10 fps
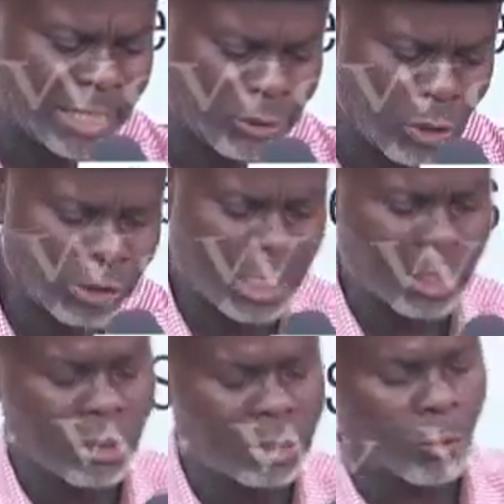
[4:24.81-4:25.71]
zones
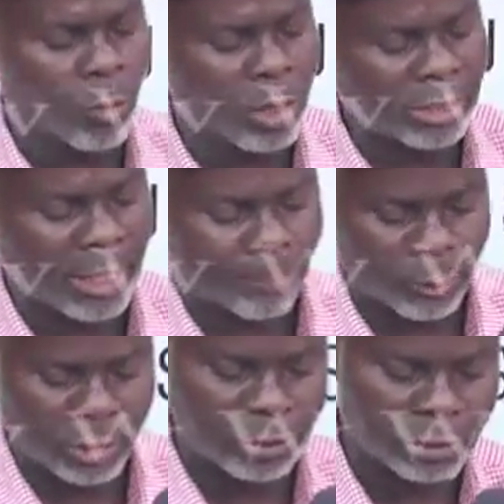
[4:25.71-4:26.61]
across the walls and
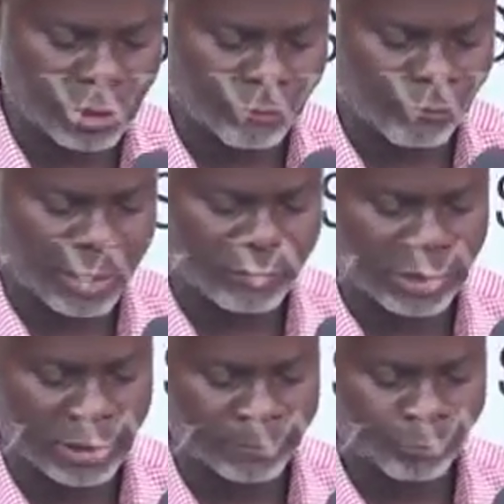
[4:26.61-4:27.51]
polling units of the
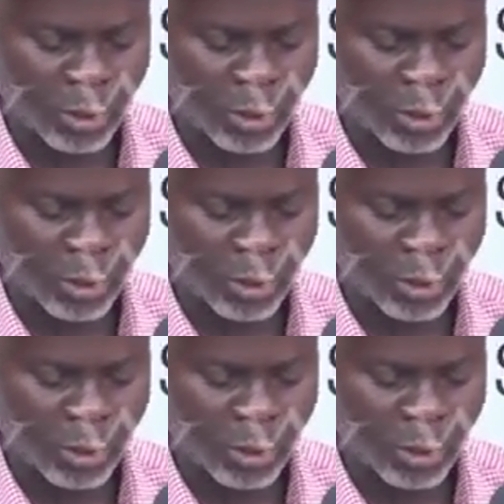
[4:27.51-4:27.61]
FCT.